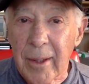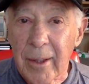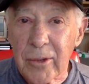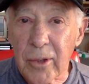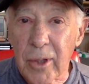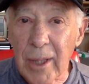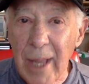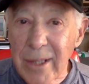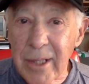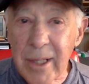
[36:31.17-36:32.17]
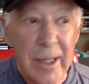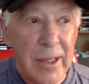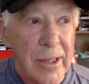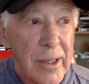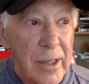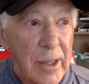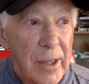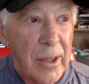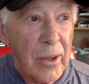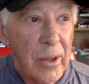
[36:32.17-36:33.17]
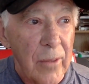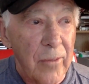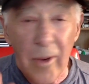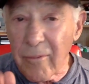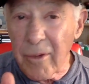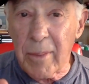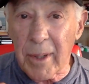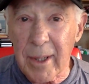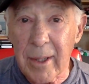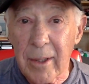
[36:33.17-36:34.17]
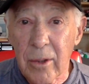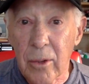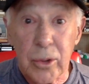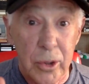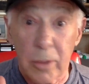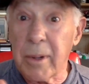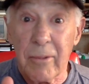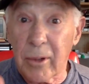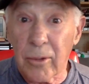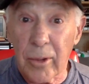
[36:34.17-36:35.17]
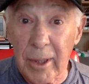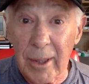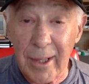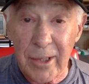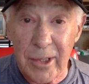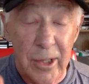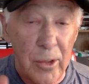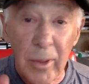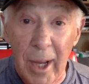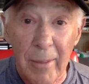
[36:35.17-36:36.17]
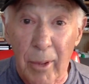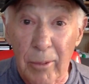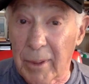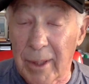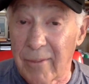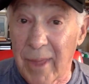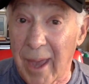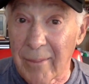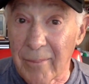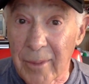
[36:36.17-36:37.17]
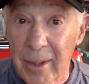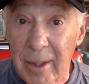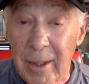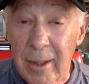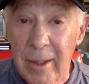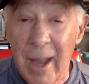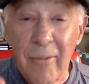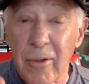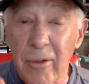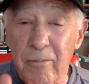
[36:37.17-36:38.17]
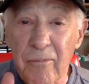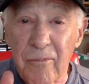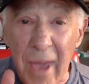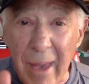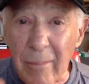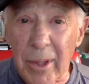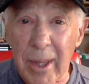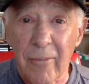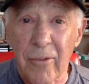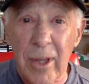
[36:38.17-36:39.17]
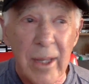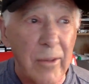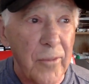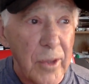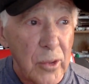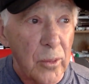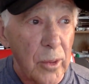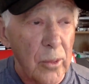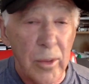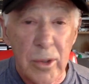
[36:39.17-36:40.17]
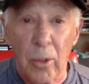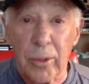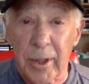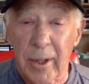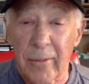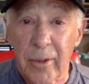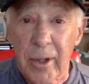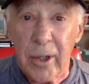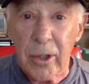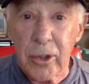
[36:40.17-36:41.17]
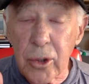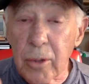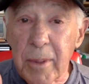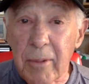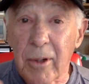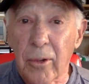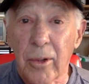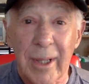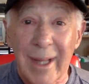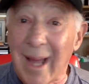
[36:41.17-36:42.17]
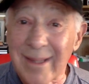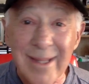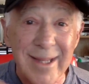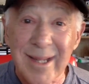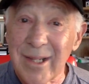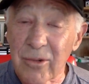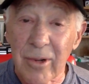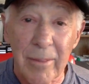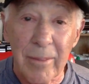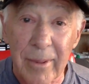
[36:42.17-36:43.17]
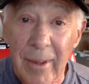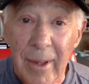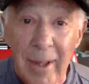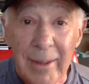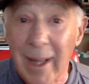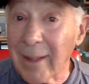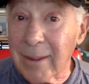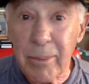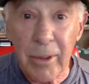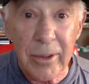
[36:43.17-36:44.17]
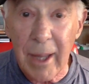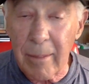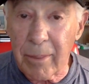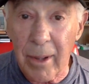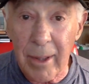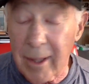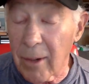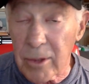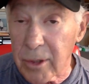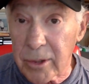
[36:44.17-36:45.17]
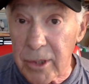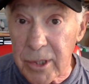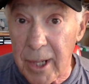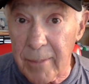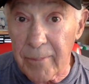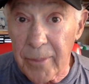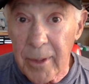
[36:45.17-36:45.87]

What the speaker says: So the lesson is, for everybody who should be recording legacy, you and I both believe that. Every family, every individual who is old enough should be recording not the ski trip, not the birthday party, they always look the same,